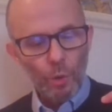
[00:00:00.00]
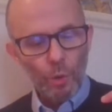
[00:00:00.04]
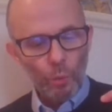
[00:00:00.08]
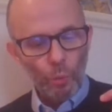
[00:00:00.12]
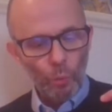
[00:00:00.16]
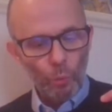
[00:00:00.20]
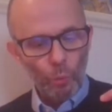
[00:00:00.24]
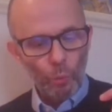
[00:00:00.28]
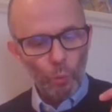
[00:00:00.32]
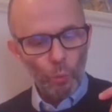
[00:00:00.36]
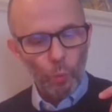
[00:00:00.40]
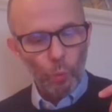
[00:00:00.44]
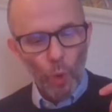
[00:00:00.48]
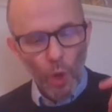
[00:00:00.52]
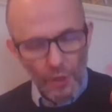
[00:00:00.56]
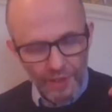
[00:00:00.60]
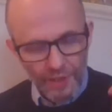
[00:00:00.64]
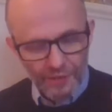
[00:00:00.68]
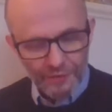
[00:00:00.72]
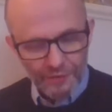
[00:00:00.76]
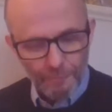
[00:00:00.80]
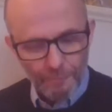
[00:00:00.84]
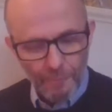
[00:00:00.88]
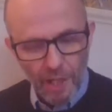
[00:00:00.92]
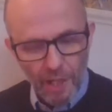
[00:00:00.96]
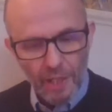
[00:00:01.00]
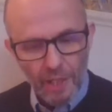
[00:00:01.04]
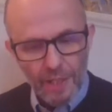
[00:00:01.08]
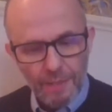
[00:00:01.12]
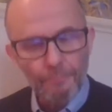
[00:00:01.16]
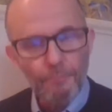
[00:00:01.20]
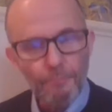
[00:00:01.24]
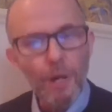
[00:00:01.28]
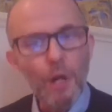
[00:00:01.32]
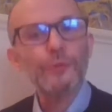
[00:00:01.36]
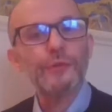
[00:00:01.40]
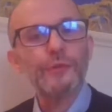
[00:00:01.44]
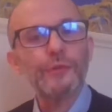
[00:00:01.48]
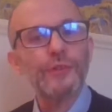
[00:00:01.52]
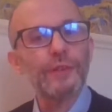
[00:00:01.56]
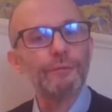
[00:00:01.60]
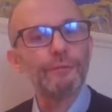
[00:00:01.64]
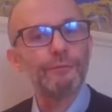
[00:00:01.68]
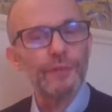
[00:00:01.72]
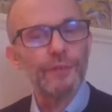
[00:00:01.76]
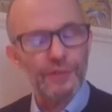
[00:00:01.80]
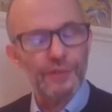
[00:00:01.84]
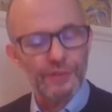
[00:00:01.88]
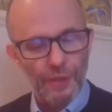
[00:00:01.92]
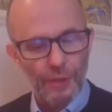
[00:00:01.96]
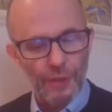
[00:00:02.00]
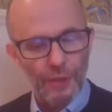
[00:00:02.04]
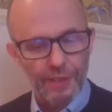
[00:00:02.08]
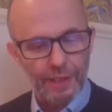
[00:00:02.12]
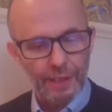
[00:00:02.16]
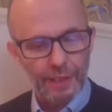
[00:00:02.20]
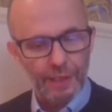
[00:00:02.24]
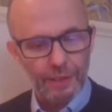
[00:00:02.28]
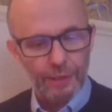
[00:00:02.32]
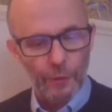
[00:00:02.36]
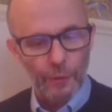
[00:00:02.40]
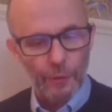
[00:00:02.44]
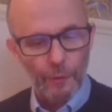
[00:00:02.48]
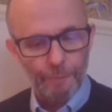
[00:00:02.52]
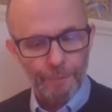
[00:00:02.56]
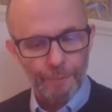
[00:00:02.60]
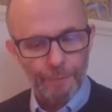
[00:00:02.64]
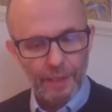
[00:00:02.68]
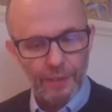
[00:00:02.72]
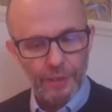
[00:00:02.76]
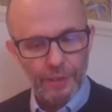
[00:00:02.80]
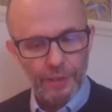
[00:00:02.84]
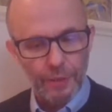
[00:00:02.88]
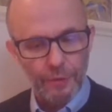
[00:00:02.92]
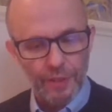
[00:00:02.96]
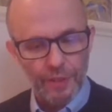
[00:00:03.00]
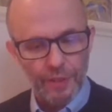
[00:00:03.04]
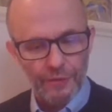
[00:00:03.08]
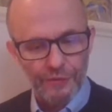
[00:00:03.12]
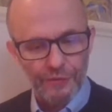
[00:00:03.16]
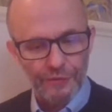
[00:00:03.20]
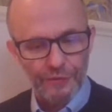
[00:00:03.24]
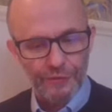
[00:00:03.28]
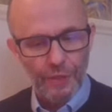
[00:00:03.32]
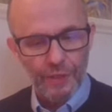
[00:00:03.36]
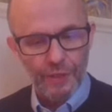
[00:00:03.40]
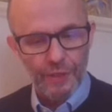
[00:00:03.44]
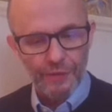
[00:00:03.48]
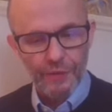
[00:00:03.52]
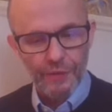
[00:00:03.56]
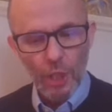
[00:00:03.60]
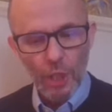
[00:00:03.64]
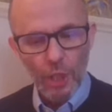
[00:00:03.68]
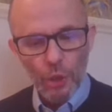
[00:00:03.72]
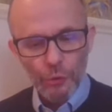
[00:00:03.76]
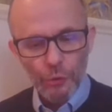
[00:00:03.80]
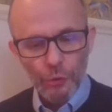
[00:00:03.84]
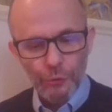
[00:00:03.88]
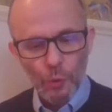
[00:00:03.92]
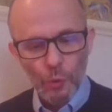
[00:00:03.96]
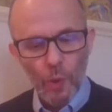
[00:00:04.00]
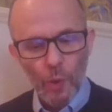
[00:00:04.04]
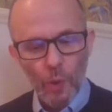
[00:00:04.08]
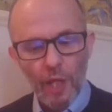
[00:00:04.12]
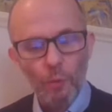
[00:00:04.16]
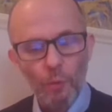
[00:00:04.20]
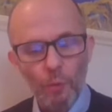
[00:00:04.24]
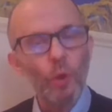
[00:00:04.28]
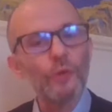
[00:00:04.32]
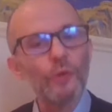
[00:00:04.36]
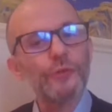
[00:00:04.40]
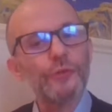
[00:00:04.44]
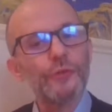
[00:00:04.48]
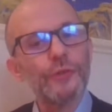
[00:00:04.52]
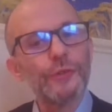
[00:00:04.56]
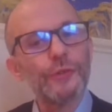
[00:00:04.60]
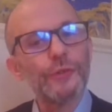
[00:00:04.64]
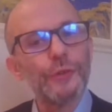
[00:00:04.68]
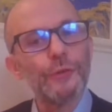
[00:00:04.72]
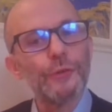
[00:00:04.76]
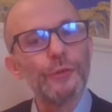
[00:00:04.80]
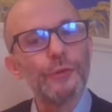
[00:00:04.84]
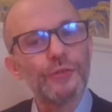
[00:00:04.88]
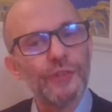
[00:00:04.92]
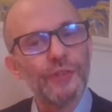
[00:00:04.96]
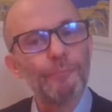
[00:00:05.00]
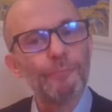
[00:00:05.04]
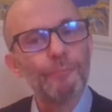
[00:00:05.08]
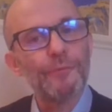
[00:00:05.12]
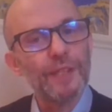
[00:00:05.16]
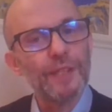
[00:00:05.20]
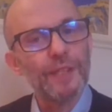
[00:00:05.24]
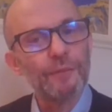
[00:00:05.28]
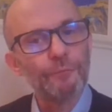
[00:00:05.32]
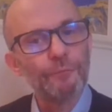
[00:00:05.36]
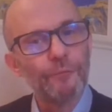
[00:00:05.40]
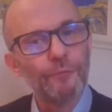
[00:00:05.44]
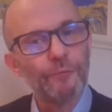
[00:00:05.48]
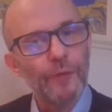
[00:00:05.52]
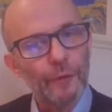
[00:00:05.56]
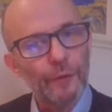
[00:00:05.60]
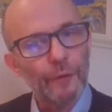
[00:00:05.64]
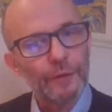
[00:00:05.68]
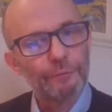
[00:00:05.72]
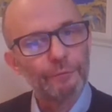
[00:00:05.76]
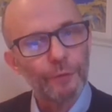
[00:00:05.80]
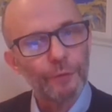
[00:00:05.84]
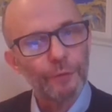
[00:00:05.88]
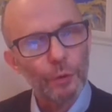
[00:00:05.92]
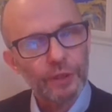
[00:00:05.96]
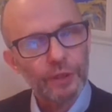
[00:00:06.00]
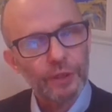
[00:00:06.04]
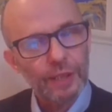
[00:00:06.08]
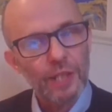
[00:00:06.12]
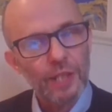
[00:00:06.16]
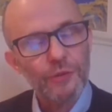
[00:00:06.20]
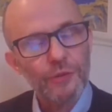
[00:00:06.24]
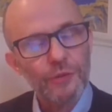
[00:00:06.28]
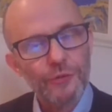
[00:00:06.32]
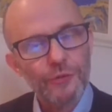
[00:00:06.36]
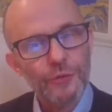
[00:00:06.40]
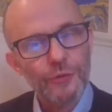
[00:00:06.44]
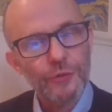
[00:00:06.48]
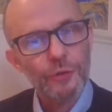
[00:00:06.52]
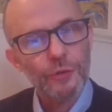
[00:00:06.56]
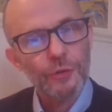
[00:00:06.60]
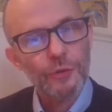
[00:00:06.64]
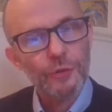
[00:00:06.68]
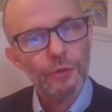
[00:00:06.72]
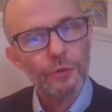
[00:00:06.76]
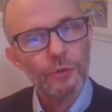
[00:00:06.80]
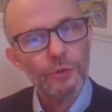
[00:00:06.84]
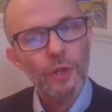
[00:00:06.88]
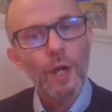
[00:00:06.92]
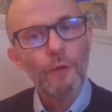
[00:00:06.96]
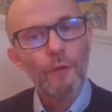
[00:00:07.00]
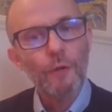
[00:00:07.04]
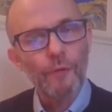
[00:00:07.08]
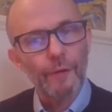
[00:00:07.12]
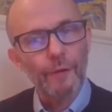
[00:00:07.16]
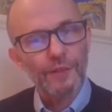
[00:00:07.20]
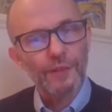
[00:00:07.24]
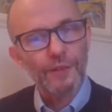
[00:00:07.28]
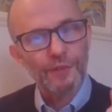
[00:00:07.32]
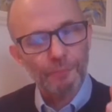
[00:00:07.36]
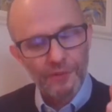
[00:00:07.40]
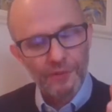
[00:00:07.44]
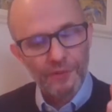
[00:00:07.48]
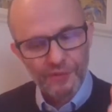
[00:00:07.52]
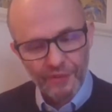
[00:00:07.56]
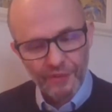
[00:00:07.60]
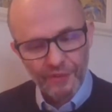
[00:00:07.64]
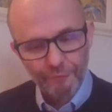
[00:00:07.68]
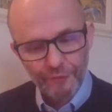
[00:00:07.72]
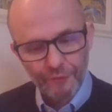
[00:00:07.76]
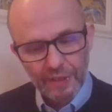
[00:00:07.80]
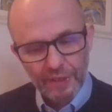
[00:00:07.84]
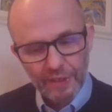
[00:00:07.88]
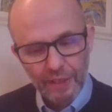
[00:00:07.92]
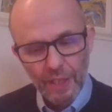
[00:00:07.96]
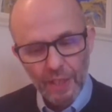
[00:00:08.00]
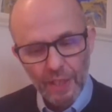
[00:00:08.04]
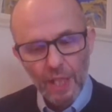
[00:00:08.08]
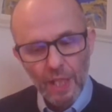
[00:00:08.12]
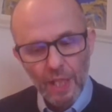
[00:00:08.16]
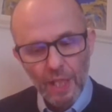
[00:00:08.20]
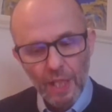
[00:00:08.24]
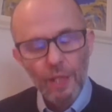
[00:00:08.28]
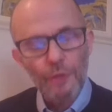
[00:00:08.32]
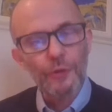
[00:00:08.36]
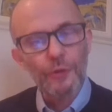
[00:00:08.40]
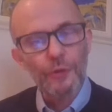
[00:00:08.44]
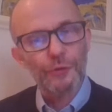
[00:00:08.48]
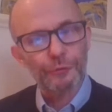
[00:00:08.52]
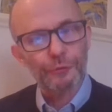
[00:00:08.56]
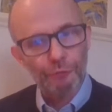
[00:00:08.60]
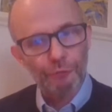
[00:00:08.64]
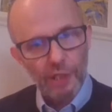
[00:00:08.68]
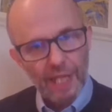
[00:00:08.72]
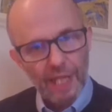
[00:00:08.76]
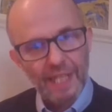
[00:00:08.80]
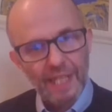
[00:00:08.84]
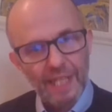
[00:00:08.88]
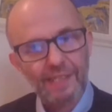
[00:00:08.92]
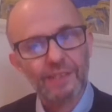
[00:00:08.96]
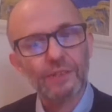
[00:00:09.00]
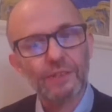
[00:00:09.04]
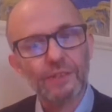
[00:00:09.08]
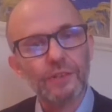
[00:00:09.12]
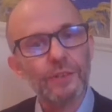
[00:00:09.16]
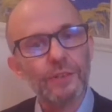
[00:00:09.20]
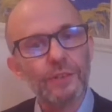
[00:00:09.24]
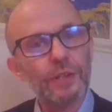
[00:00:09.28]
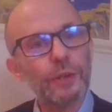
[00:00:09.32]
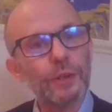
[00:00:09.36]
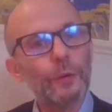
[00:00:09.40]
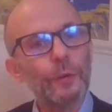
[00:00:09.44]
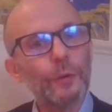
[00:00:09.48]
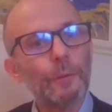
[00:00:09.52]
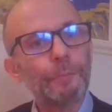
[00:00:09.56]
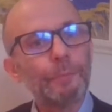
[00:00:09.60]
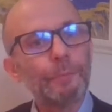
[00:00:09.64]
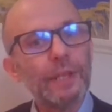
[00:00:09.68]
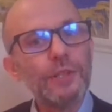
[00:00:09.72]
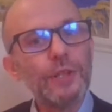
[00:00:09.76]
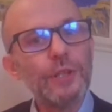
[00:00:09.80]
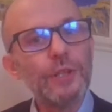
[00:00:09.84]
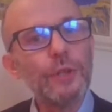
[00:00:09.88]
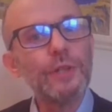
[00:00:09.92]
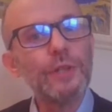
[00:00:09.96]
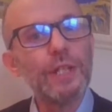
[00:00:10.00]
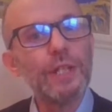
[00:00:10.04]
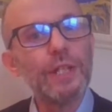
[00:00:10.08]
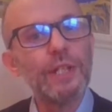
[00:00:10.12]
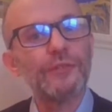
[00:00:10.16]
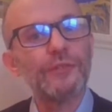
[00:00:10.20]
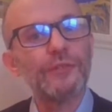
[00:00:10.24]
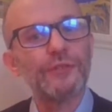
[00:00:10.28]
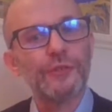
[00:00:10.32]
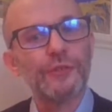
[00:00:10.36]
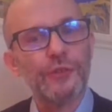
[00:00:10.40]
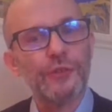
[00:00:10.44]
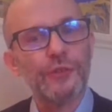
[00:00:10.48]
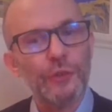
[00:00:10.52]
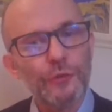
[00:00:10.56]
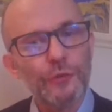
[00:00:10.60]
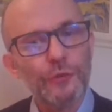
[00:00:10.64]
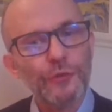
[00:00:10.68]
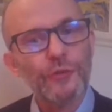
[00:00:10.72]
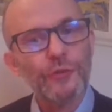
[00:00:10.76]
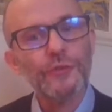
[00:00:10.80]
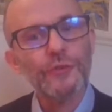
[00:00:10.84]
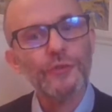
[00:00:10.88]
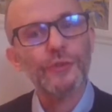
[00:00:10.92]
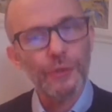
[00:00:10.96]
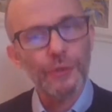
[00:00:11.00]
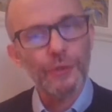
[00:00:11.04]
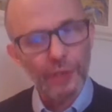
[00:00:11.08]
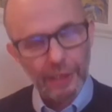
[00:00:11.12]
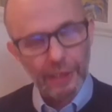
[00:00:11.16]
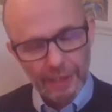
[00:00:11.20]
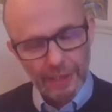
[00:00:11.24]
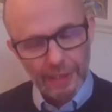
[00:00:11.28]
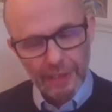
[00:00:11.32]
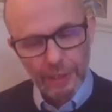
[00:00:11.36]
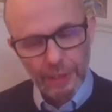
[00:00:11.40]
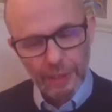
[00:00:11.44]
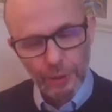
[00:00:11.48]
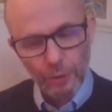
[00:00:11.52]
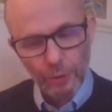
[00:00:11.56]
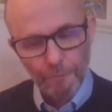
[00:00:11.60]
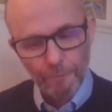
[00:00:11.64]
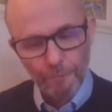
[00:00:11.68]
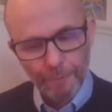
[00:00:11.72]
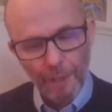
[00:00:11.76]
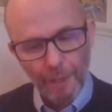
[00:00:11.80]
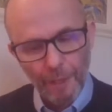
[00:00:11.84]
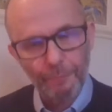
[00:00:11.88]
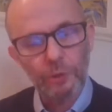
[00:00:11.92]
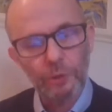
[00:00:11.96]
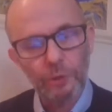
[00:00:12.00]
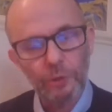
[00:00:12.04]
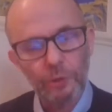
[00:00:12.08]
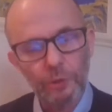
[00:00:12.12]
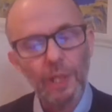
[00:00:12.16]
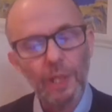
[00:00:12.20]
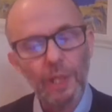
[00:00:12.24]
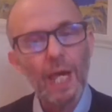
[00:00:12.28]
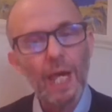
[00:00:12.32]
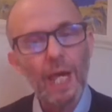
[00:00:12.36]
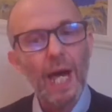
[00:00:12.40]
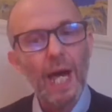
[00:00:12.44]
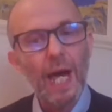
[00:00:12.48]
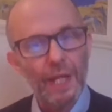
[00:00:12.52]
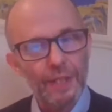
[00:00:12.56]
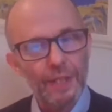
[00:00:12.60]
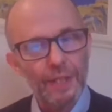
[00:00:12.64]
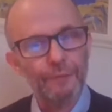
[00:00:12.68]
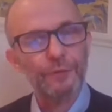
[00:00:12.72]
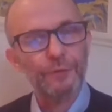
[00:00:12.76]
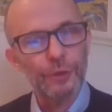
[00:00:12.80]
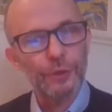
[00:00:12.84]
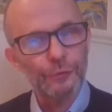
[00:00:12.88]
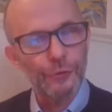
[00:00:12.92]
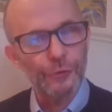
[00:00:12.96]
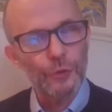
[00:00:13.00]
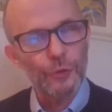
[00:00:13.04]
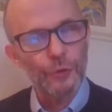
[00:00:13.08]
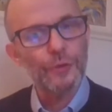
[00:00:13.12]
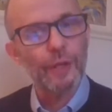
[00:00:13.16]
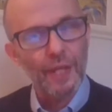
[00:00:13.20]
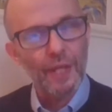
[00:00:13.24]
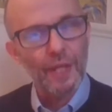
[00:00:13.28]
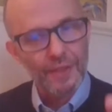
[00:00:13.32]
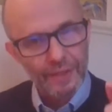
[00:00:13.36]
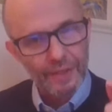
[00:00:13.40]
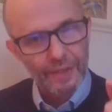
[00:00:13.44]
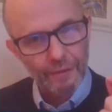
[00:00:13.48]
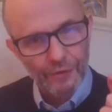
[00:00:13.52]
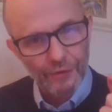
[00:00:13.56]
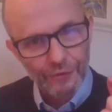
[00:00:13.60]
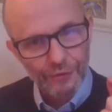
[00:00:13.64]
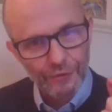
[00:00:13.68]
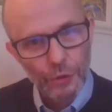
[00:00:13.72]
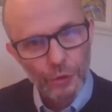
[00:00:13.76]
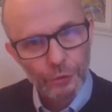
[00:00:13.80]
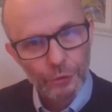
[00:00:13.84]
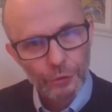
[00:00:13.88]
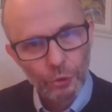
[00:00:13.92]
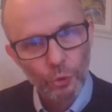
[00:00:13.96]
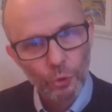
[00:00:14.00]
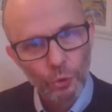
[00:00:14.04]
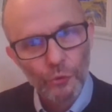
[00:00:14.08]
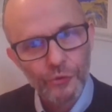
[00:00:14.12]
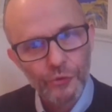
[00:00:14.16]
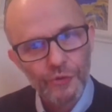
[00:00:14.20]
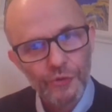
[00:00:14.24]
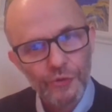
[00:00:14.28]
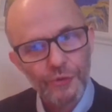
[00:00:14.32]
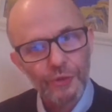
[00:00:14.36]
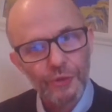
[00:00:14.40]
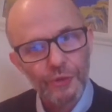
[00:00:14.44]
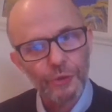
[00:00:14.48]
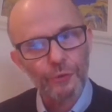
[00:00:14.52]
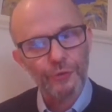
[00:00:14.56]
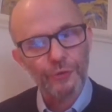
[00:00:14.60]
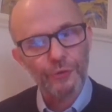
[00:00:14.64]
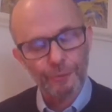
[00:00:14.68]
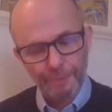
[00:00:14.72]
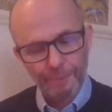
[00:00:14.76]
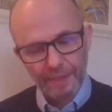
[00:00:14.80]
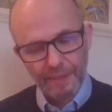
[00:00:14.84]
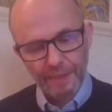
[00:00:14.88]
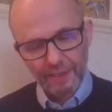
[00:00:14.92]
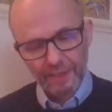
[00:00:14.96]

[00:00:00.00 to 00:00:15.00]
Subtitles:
what is my motive for studying European Union studies? Do I want to do something very vocational, very specific, that's related to the European Union institutions, to the EU bubble? And if you do that, I think there are certain courses that you should be